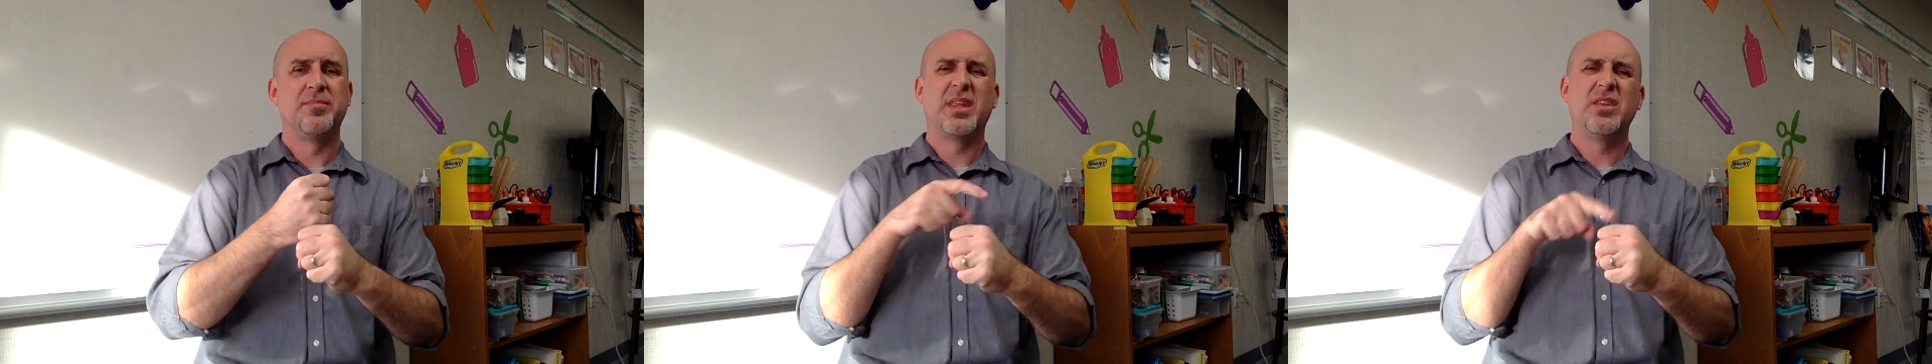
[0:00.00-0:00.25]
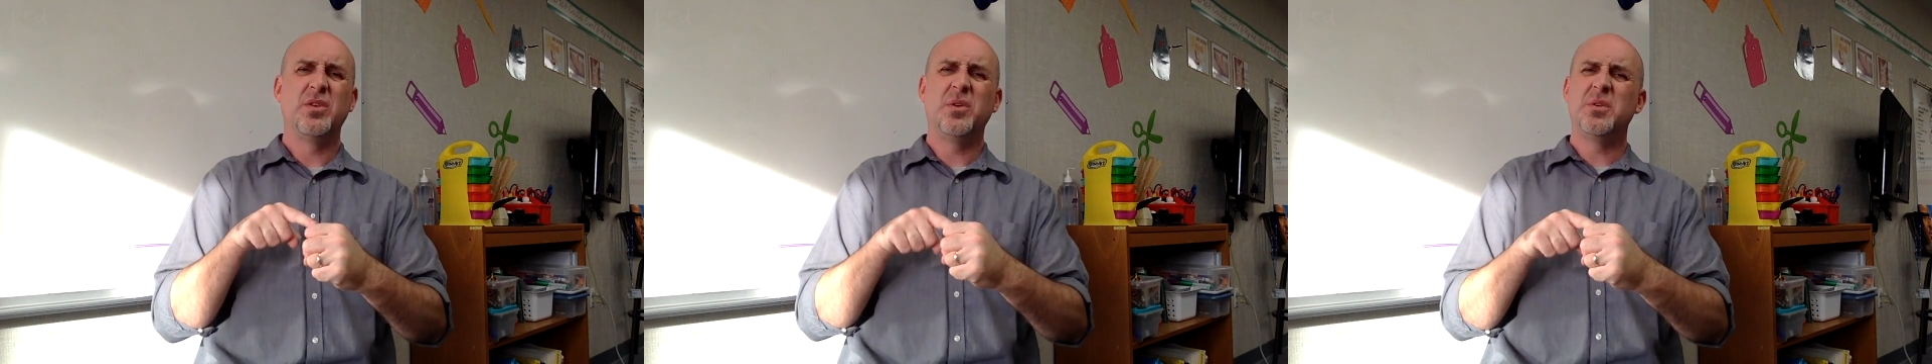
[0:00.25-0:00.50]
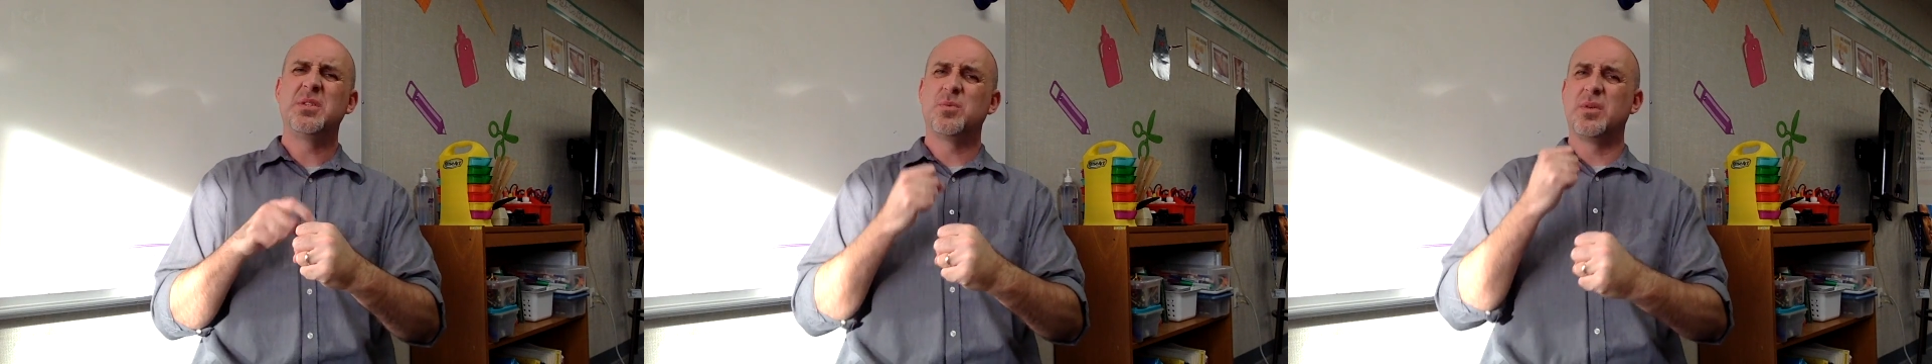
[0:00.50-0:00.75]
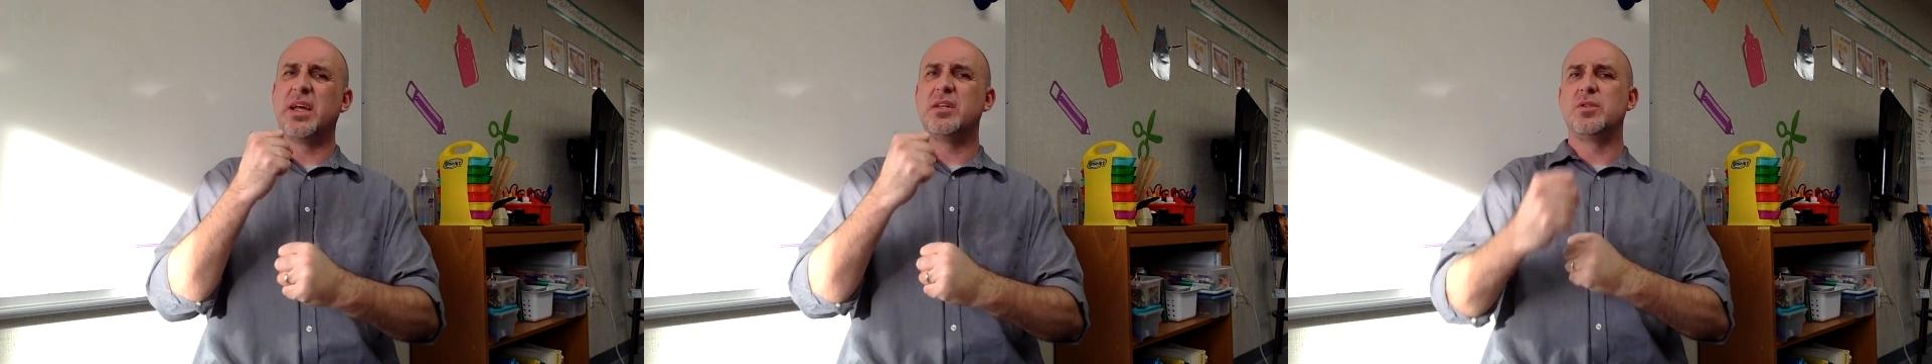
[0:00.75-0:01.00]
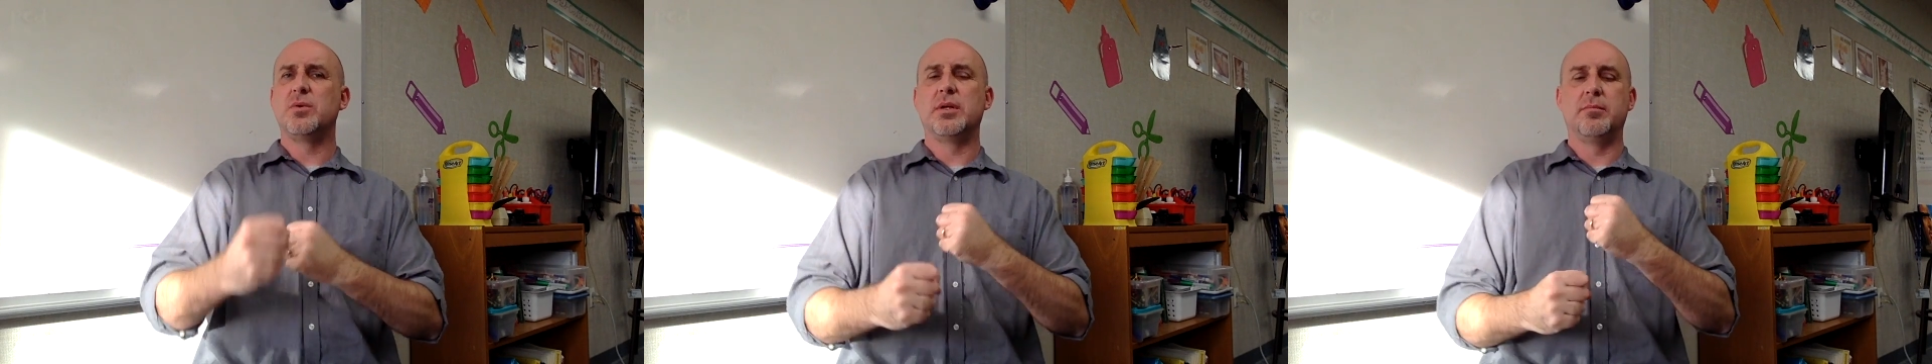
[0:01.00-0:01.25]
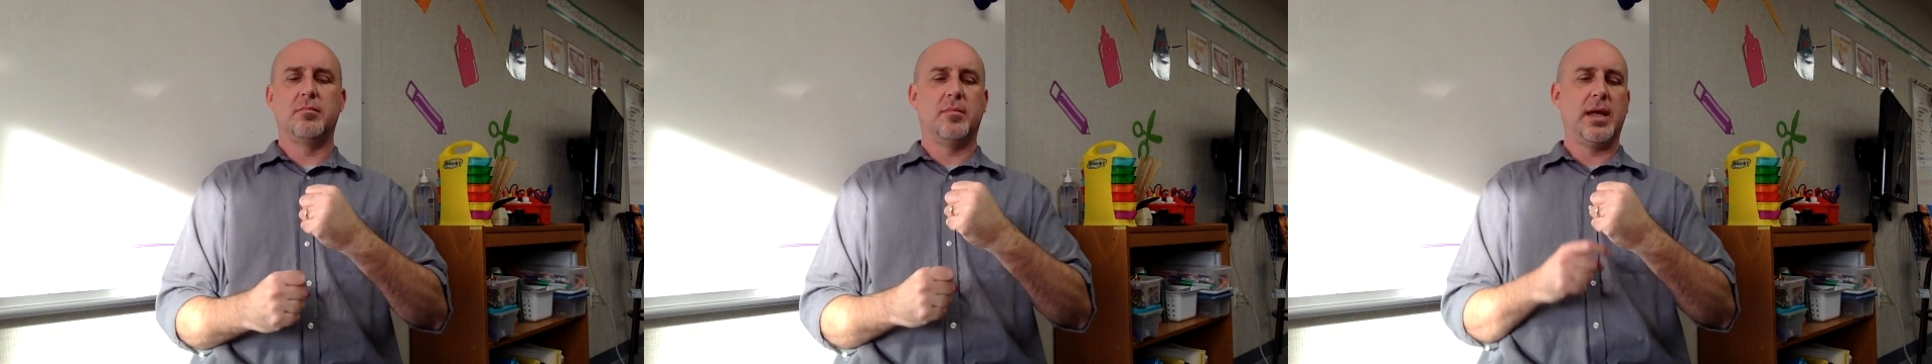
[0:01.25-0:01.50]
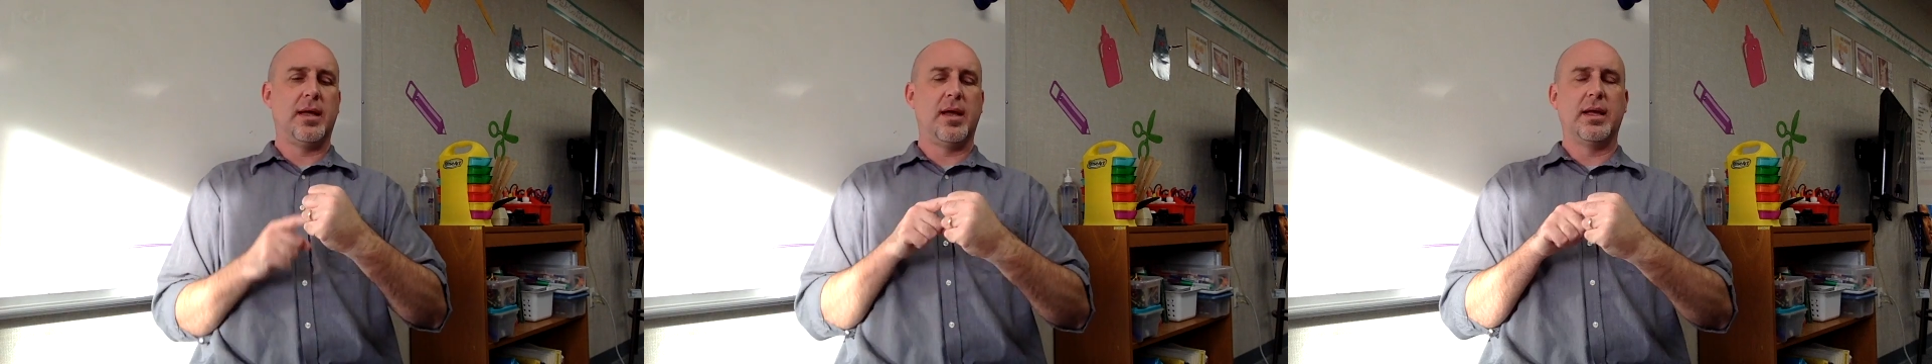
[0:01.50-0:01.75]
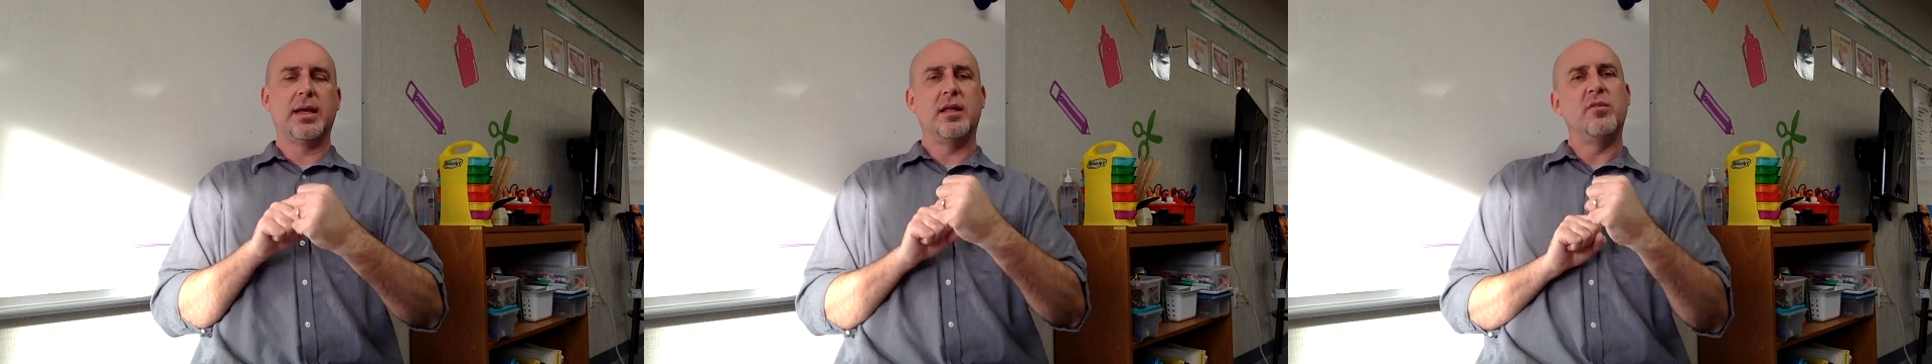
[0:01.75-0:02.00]
You notice when I do it,
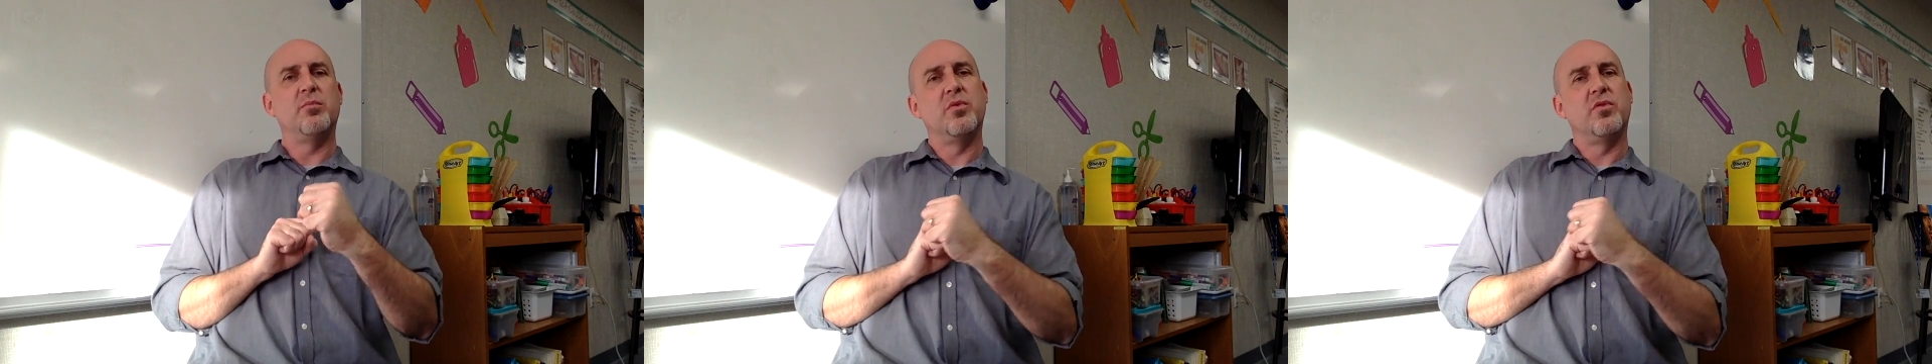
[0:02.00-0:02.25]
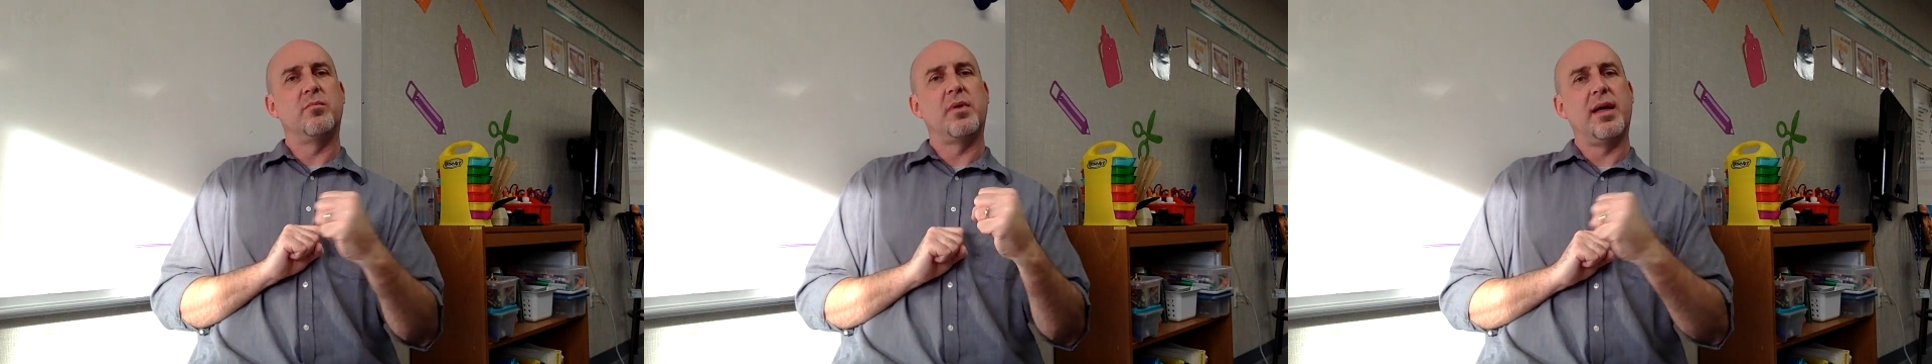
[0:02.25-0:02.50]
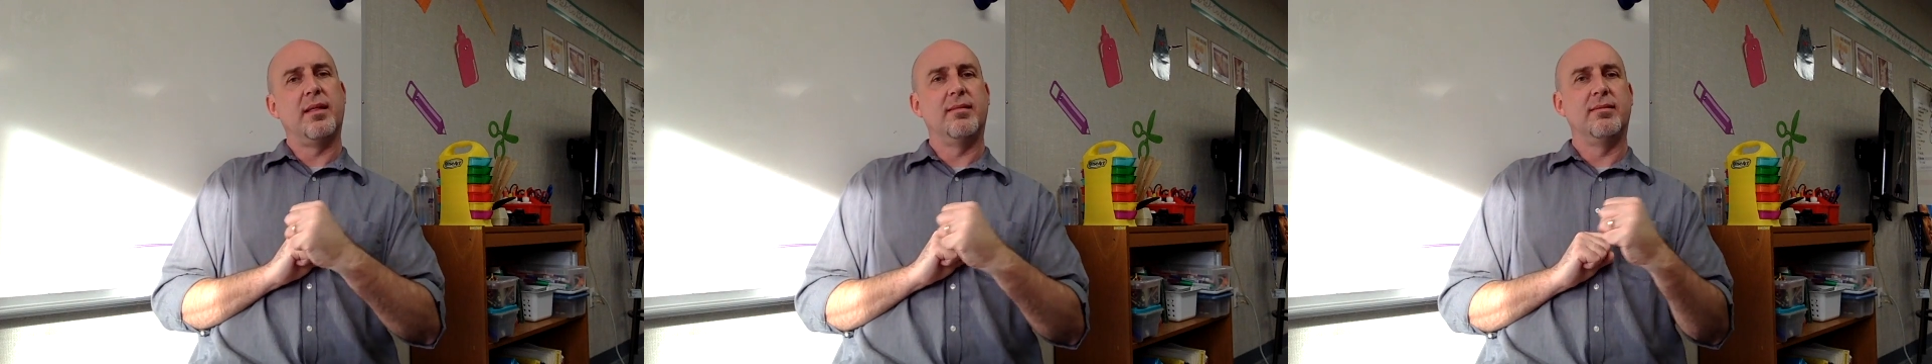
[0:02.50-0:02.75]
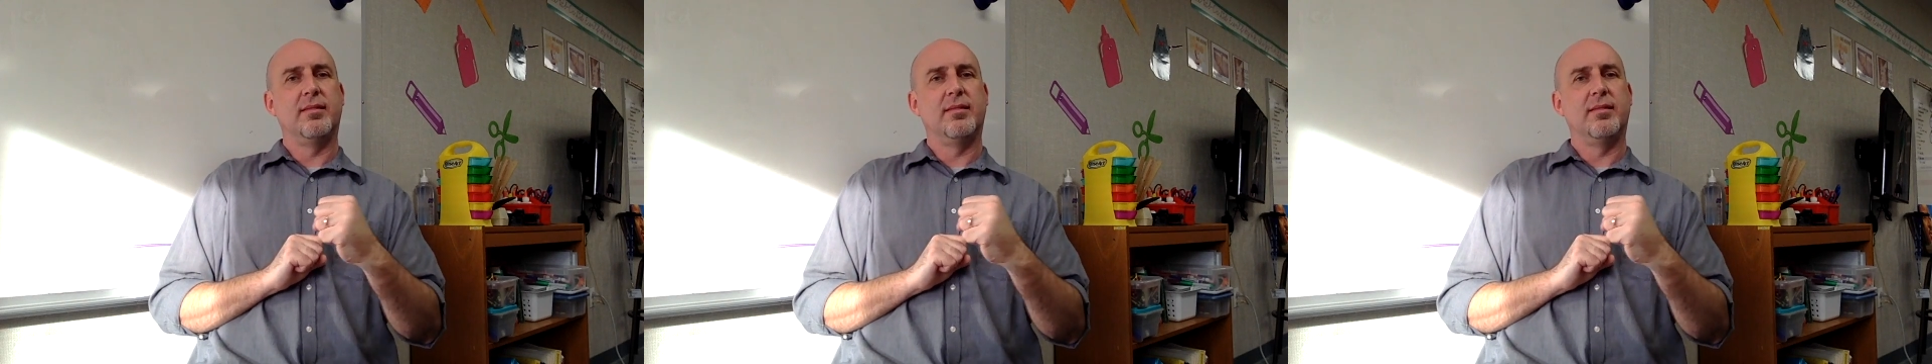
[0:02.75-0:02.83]
I kind of move my